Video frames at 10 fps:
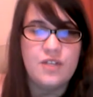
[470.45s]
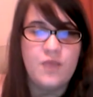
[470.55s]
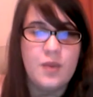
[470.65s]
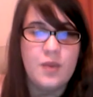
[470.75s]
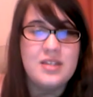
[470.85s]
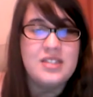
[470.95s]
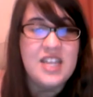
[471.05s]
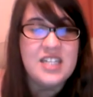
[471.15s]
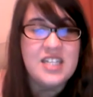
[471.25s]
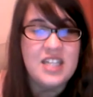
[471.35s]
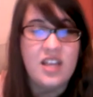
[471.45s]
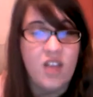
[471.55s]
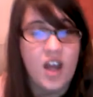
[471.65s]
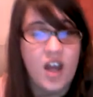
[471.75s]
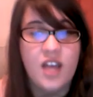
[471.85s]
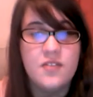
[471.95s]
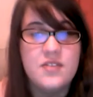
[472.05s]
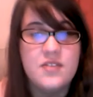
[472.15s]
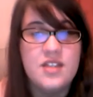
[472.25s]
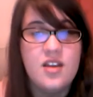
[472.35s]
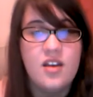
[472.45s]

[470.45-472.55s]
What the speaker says: in families' day-to-day lives.